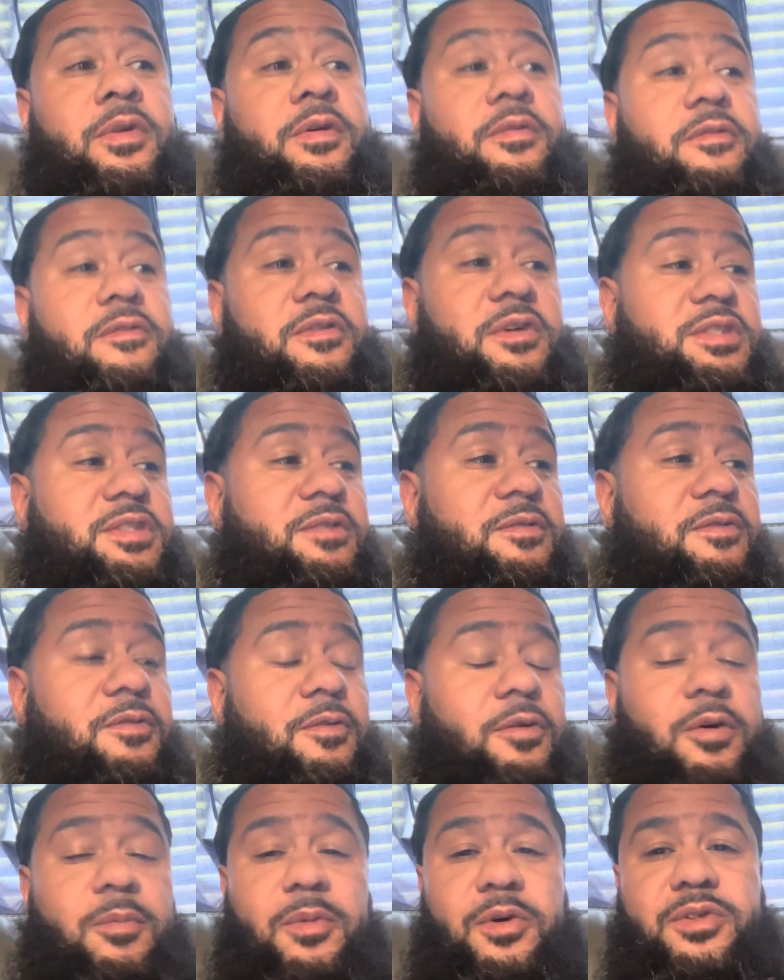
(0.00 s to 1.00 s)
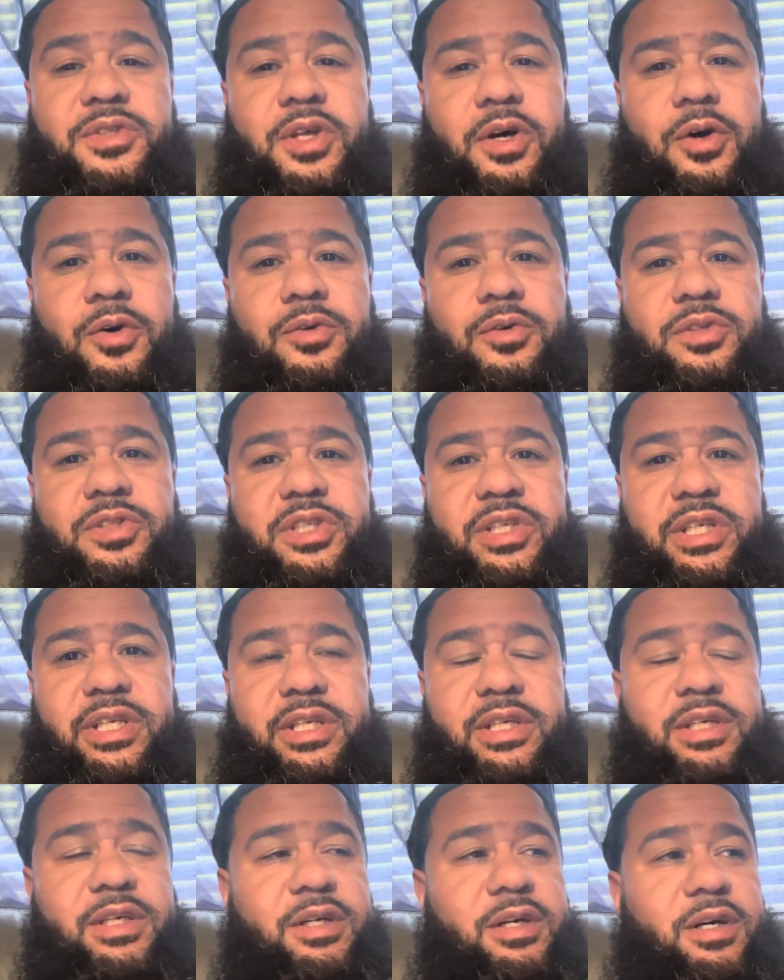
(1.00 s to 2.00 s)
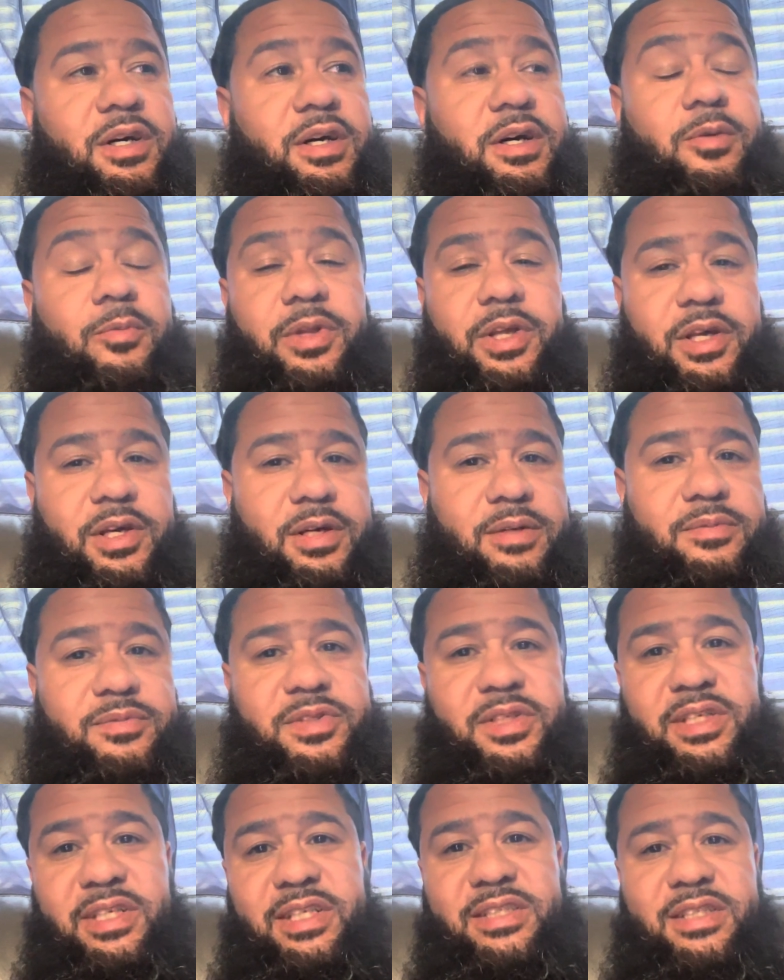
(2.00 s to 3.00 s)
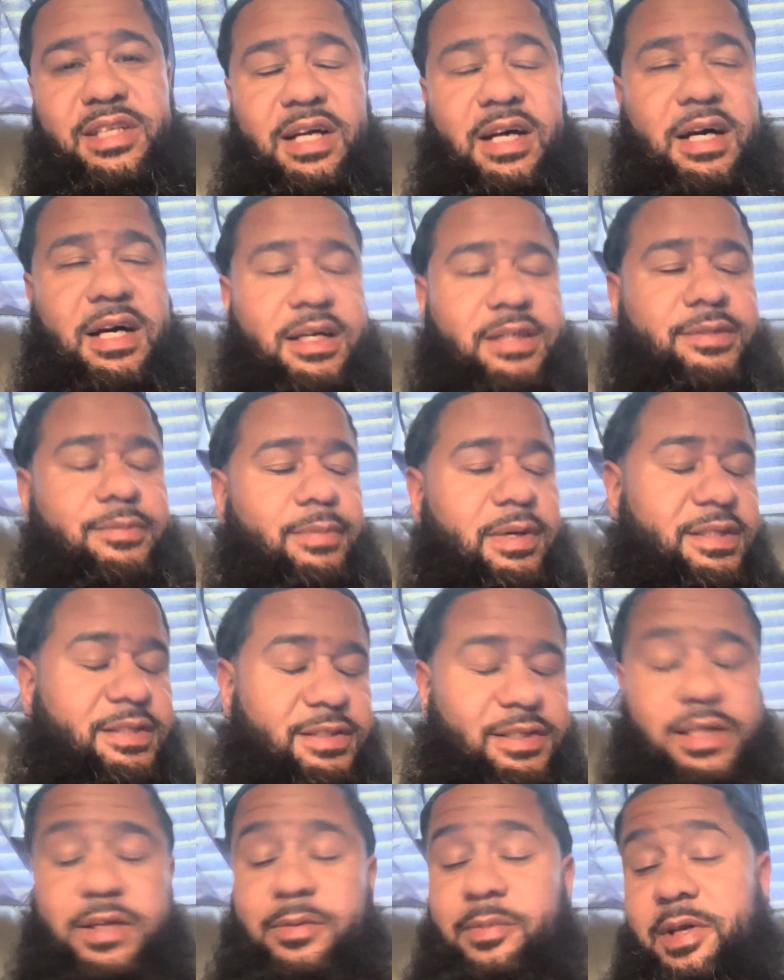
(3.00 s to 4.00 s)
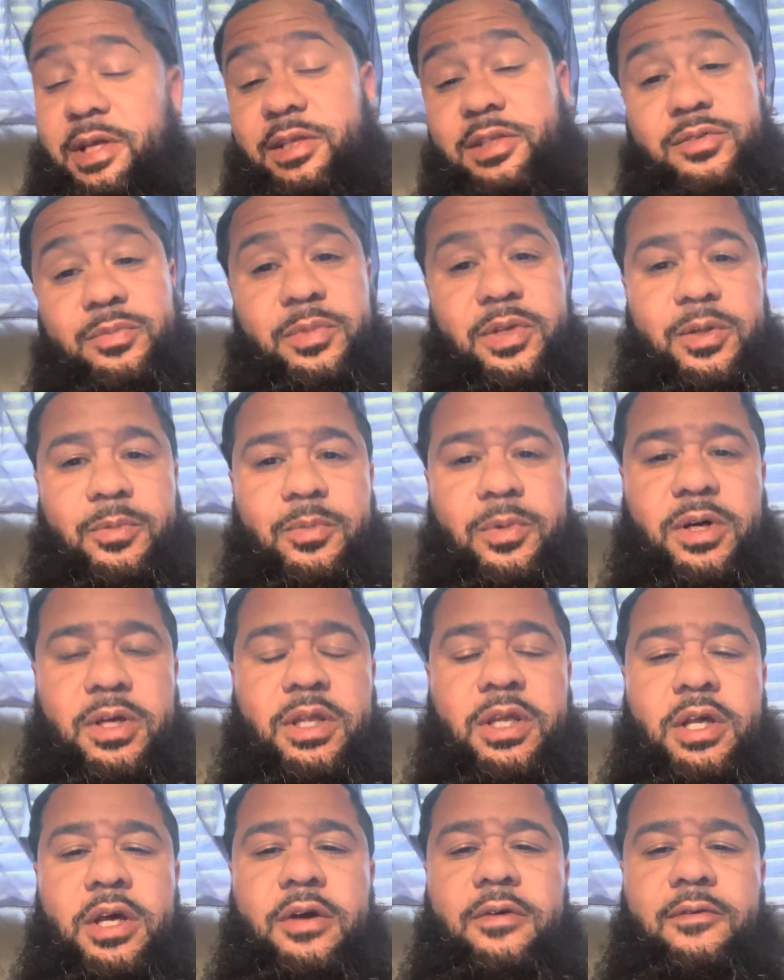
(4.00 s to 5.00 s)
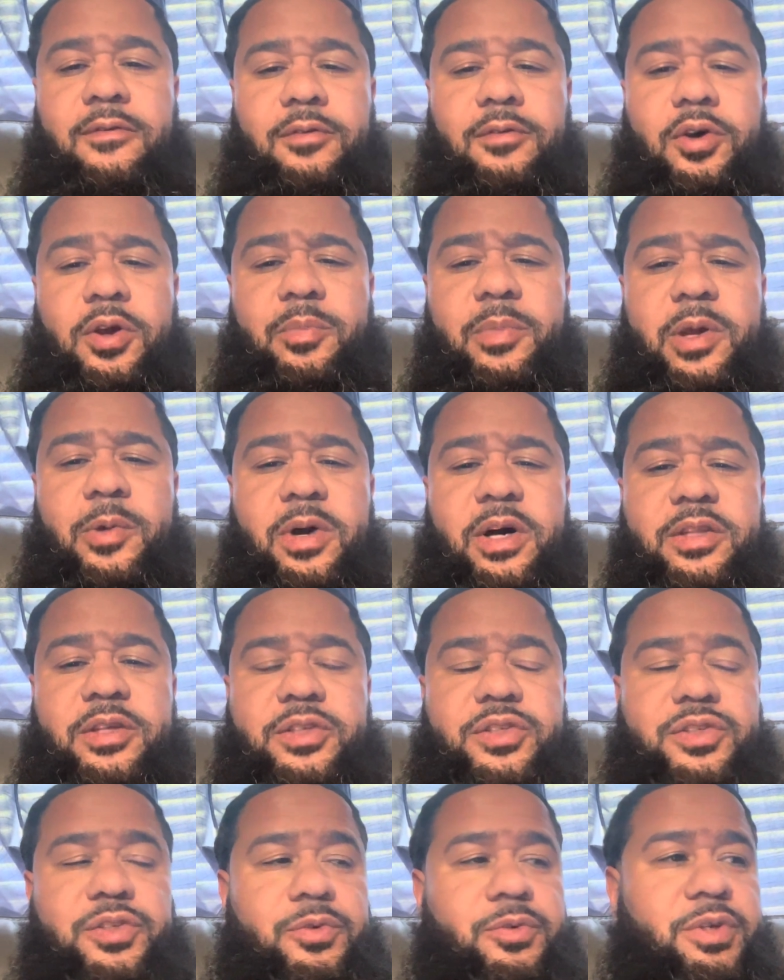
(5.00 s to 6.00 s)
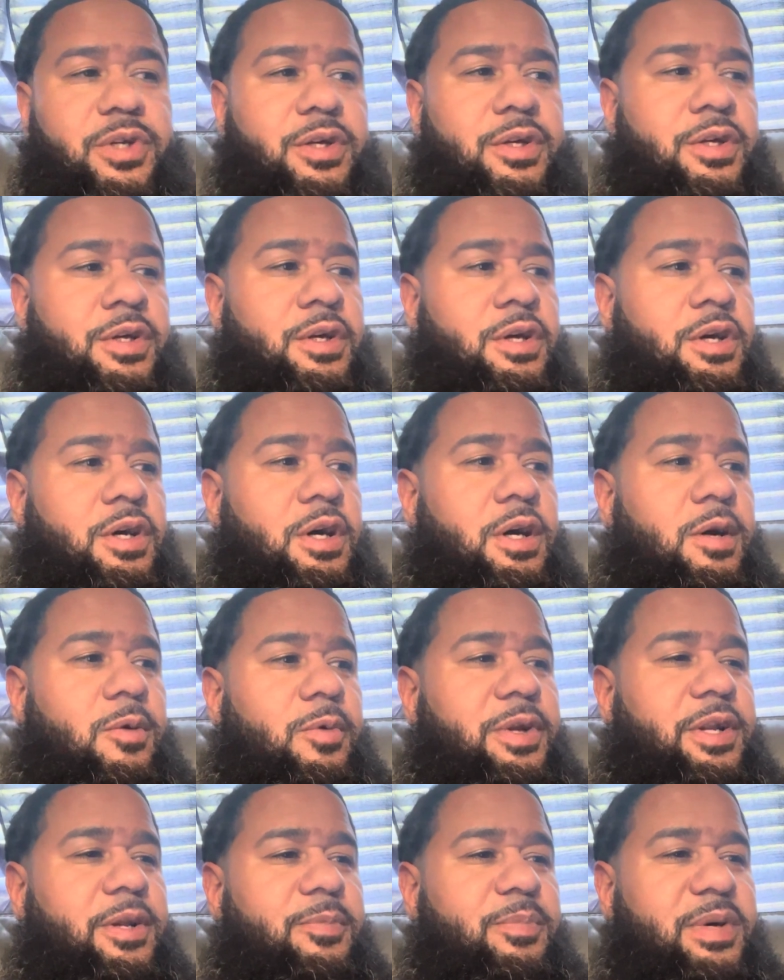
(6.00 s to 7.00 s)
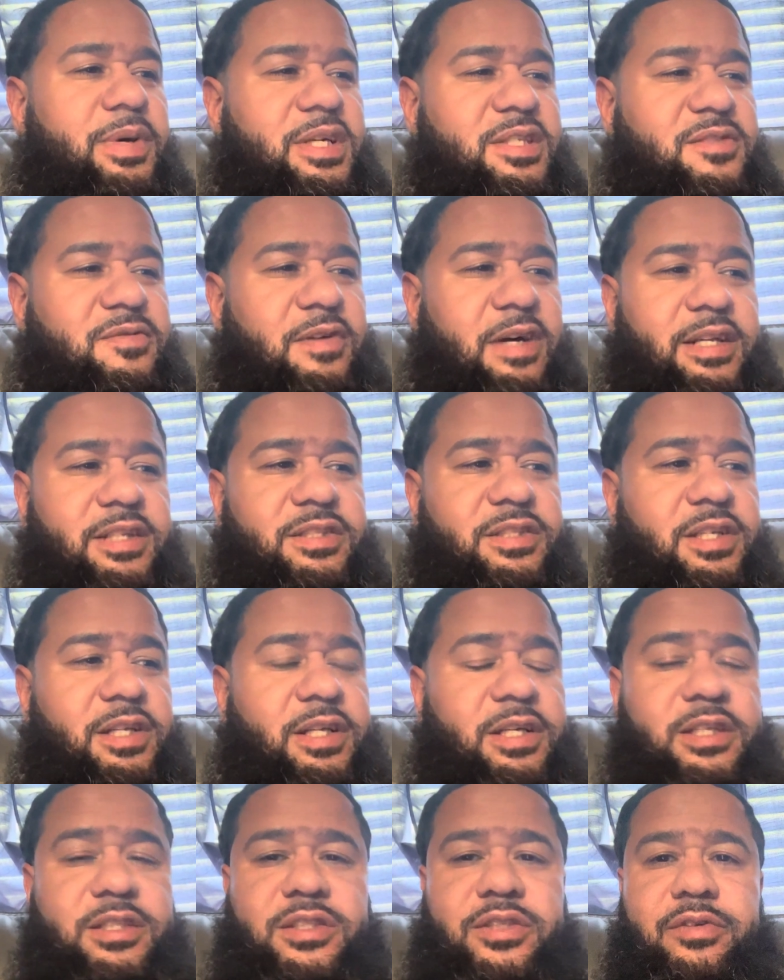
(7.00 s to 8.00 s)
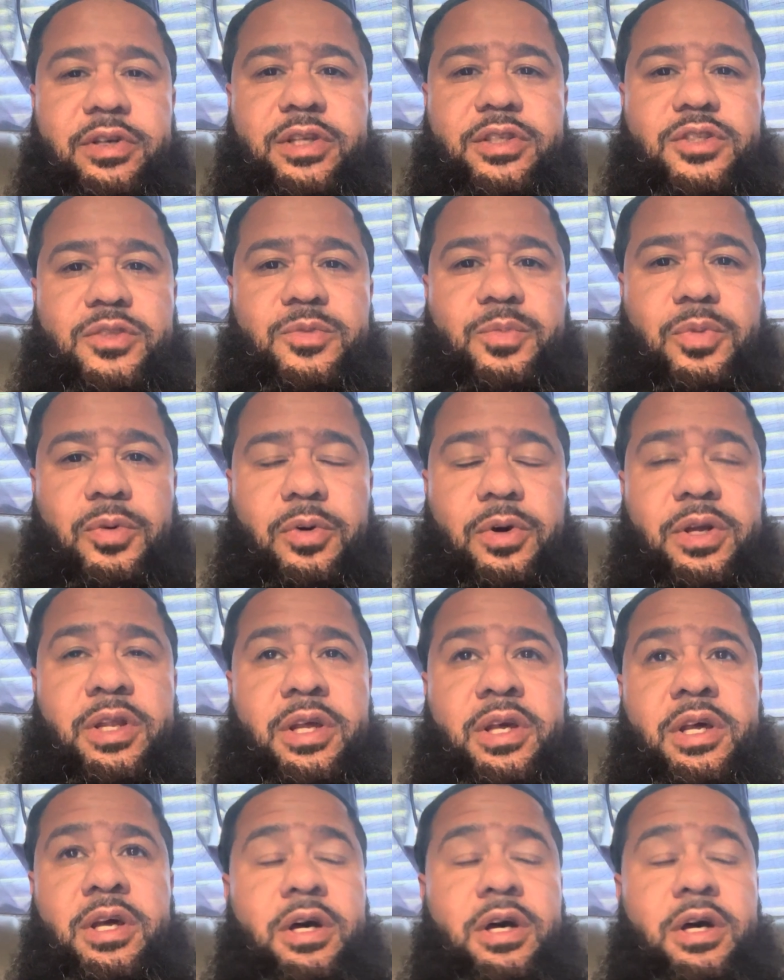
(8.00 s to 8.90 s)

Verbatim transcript: First and foremost, the OG uh, when it comes to these guys, about the same age as me, but Floyd Mayweather Jr um, one of the best fighters in the history of the sport.